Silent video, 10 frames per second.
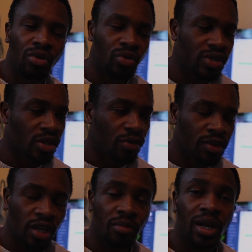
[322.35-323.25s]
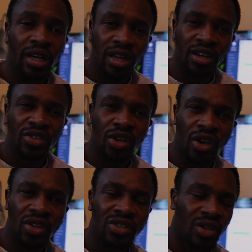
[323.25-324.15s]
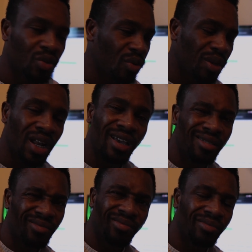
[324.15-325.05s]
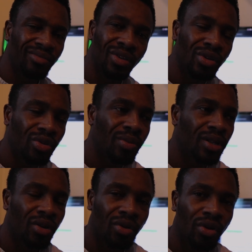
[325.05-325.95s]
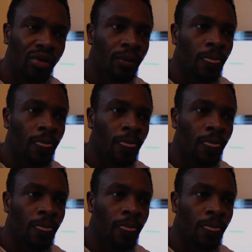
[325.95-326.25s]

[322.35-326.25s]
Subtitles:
you know, instead of taking me like 90 seconds, it took me like a little bit longer.